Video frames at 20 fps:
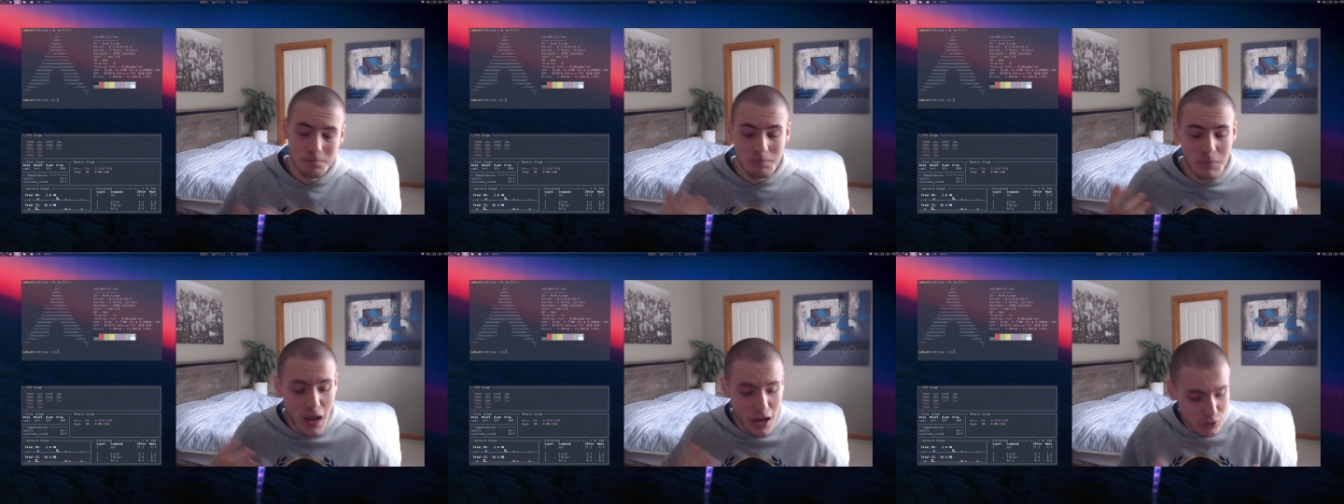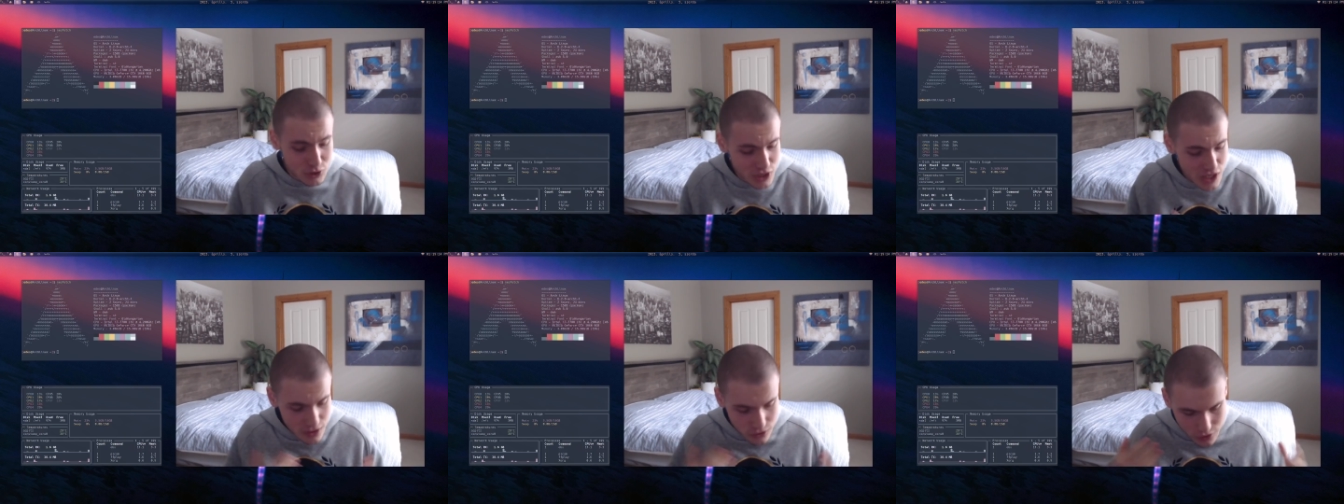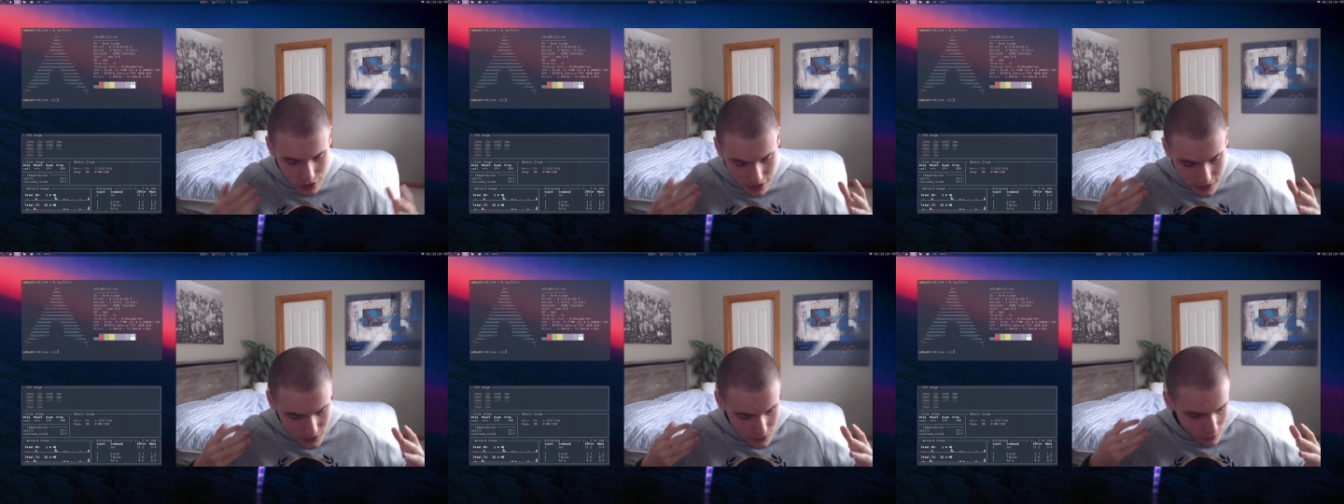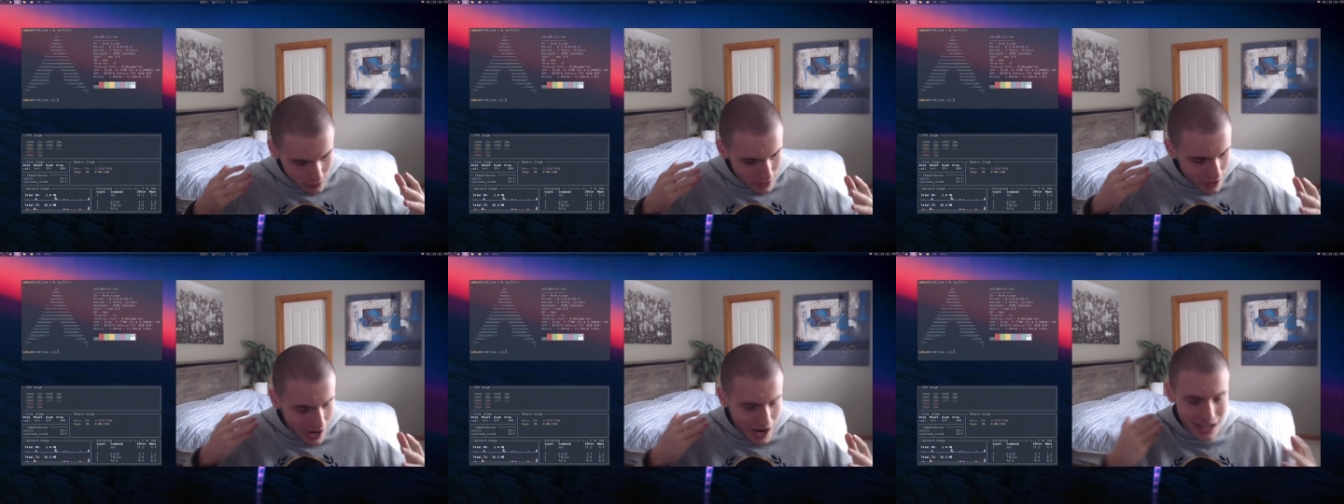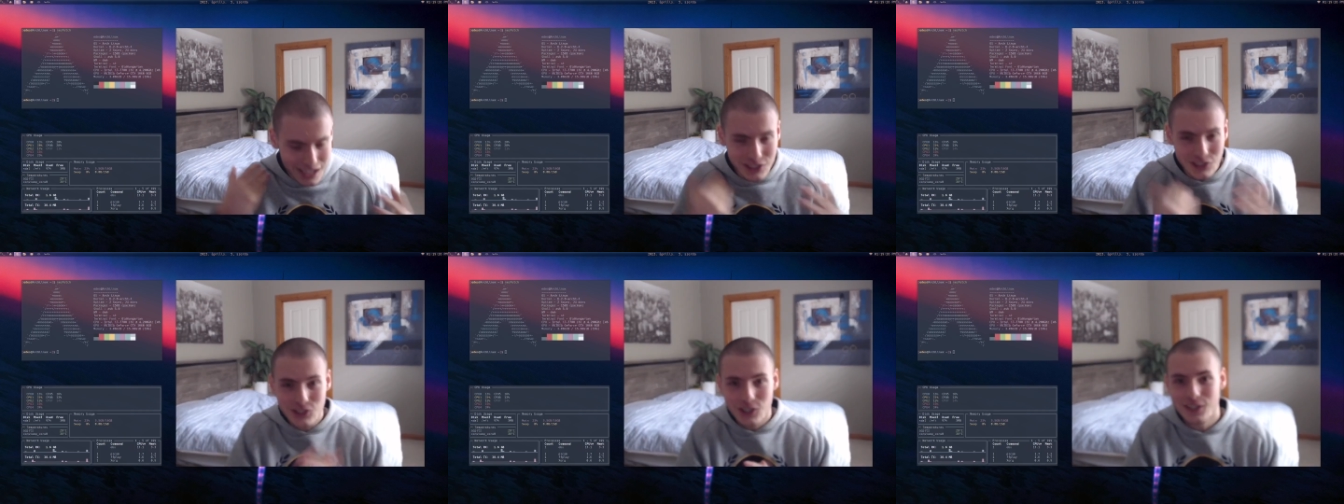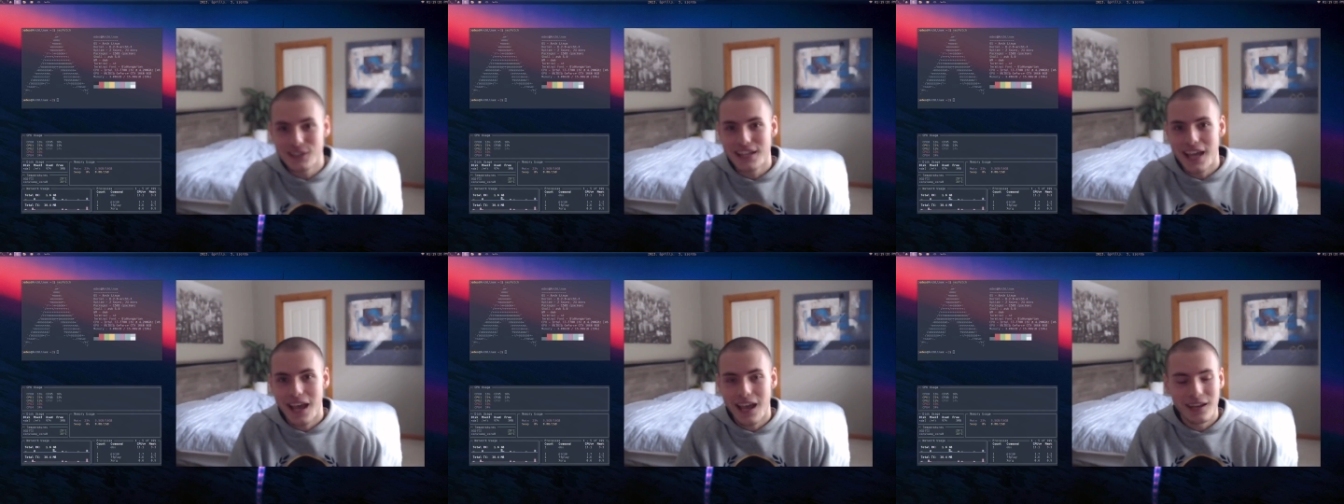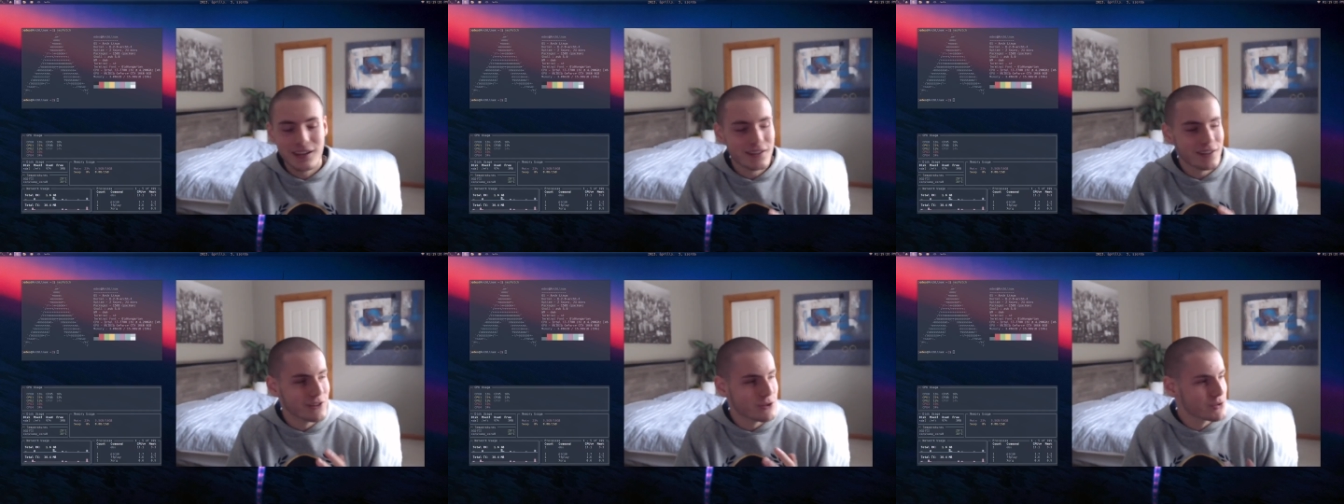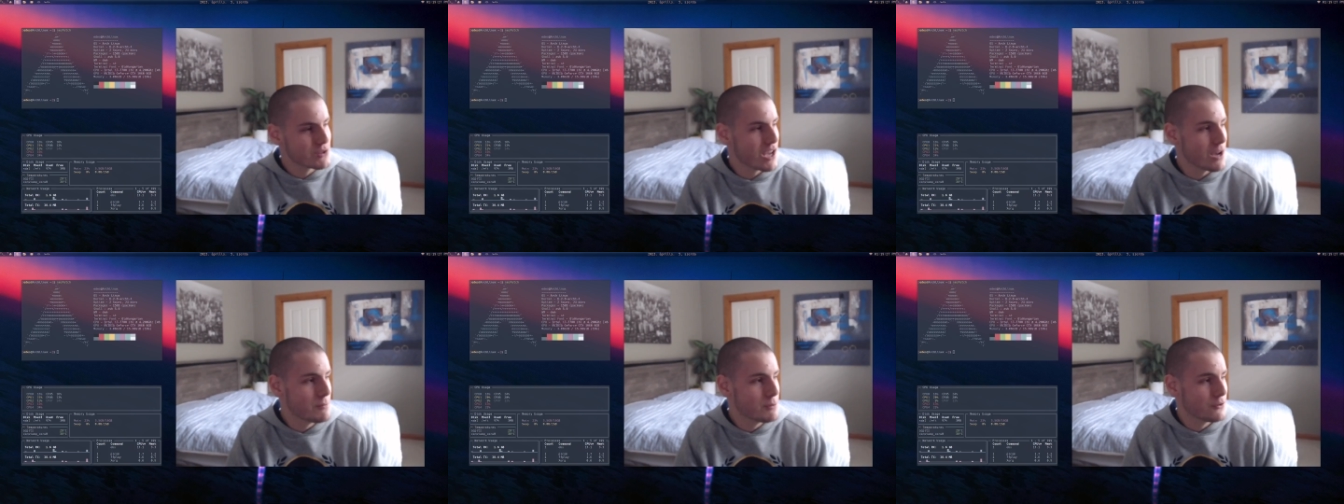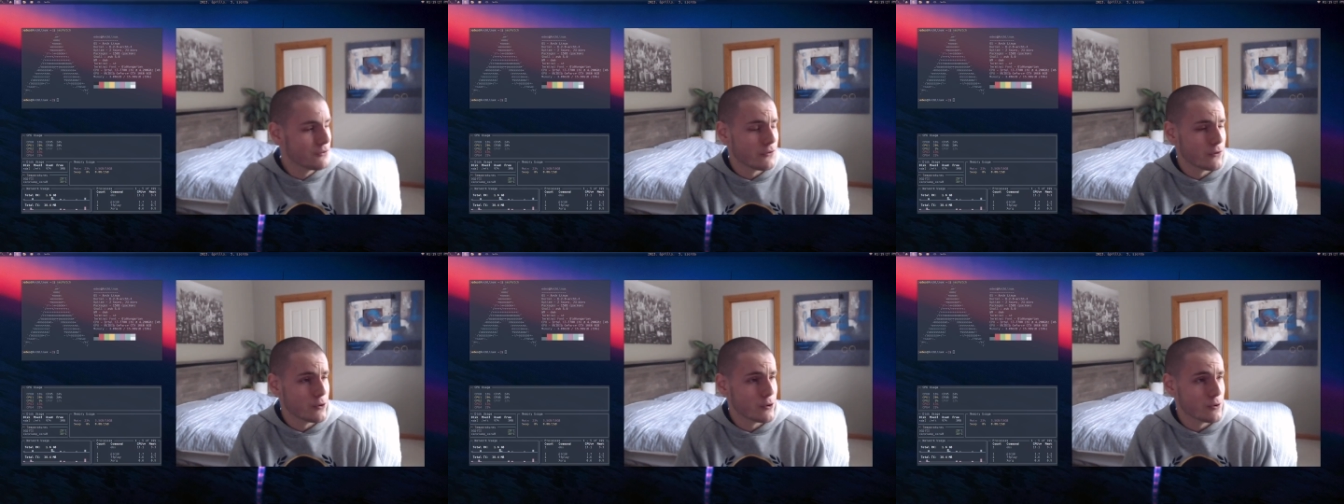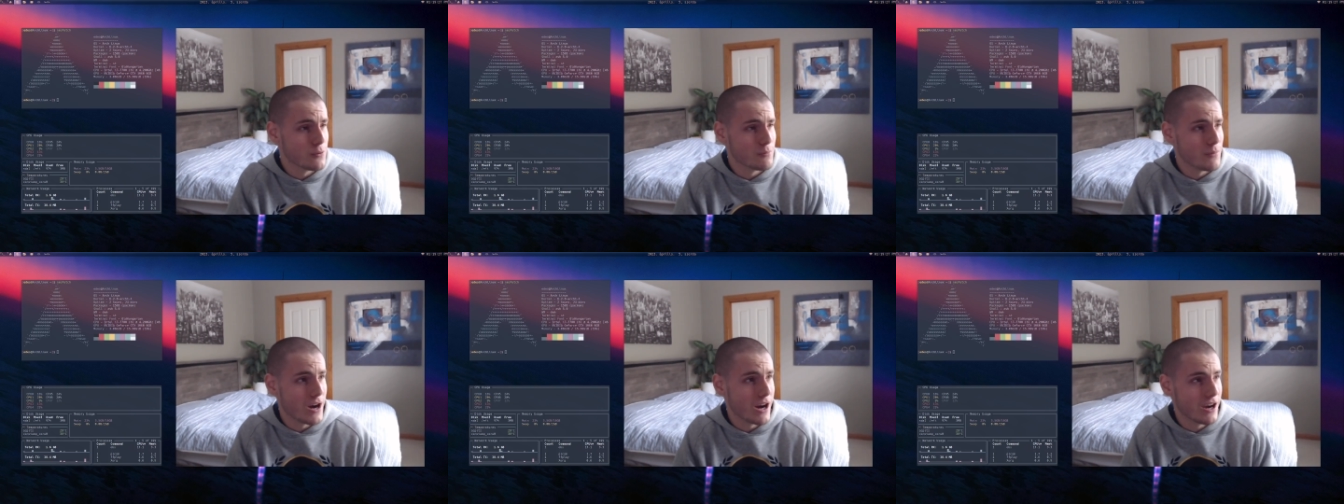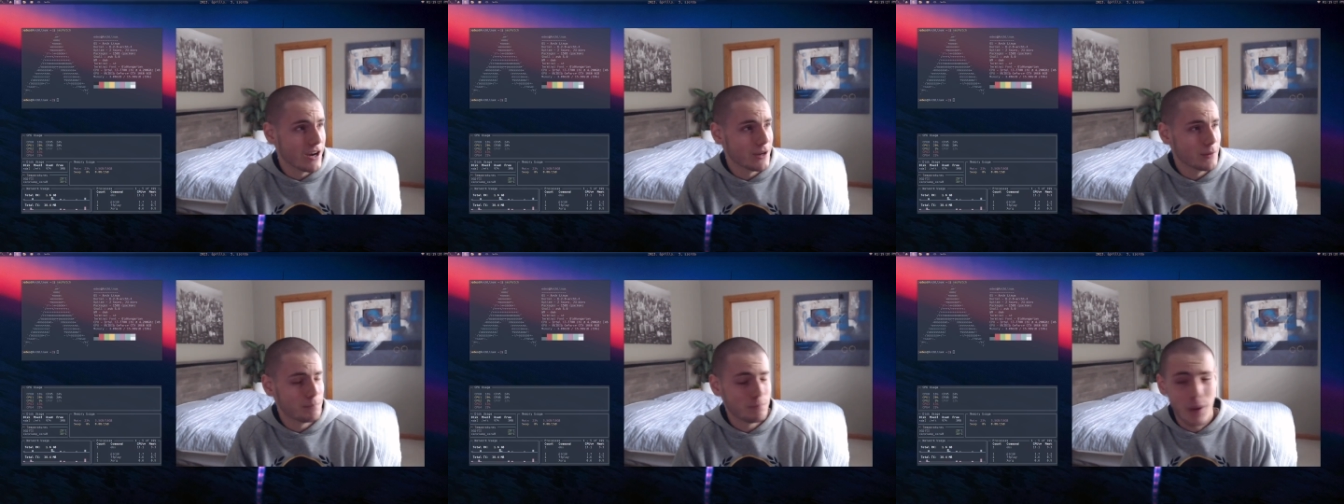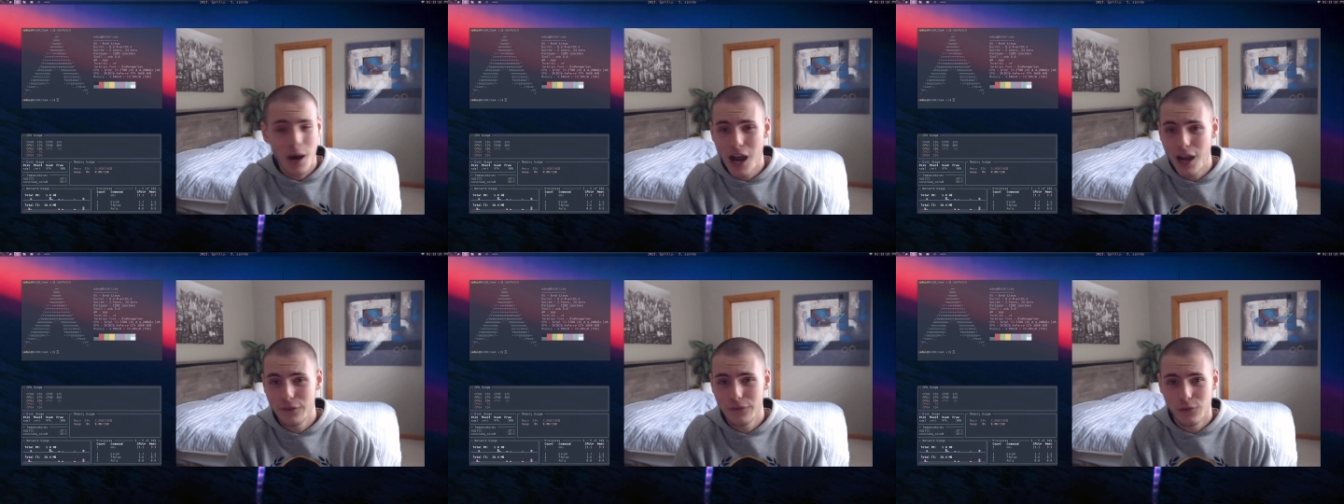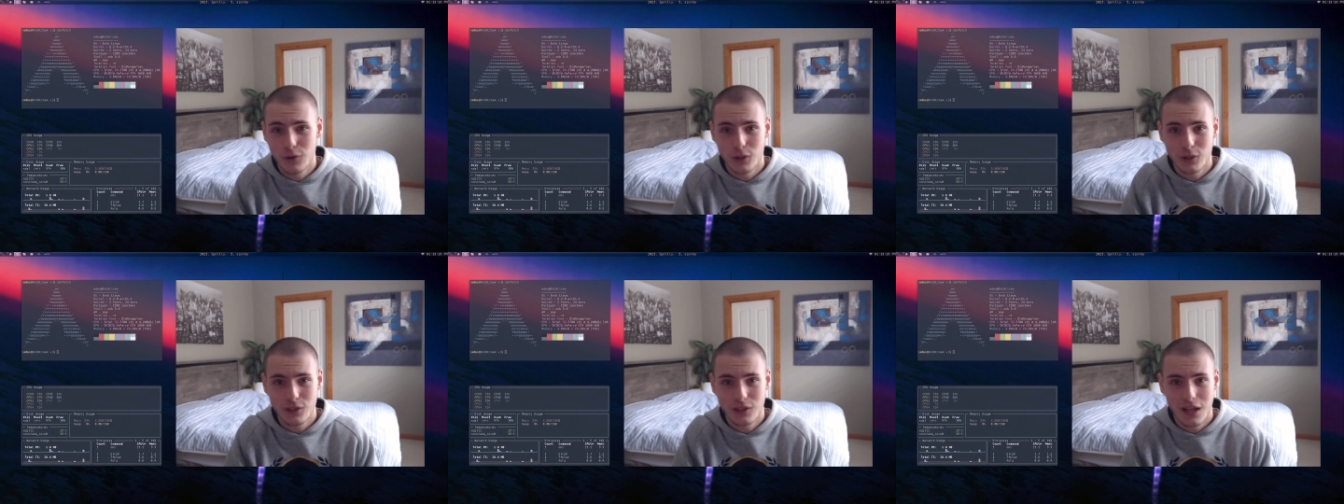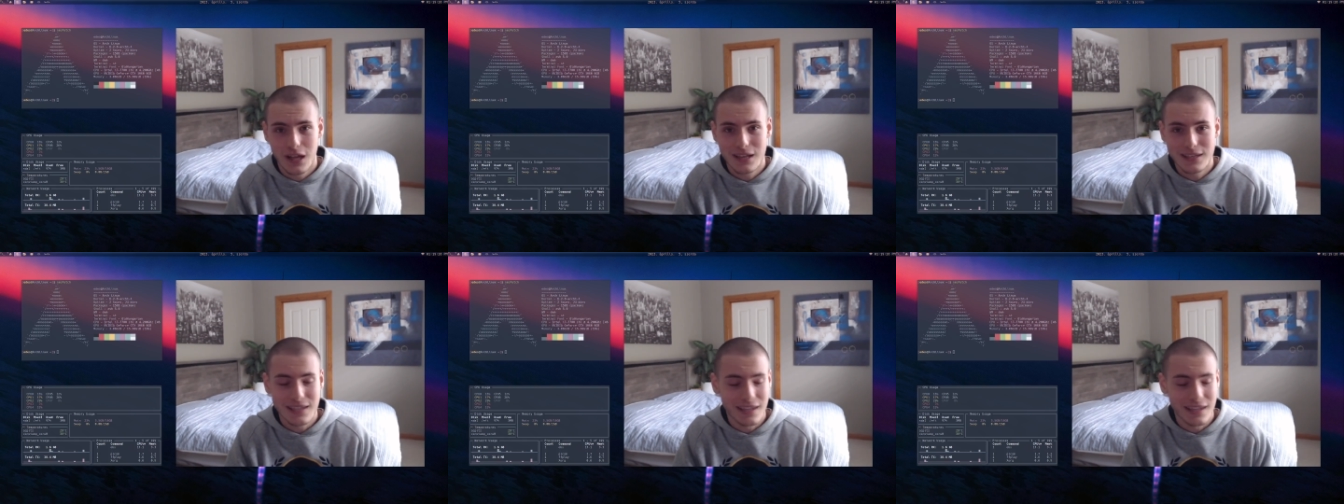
I'll just get straight into it. I just had an assignment for my Python class,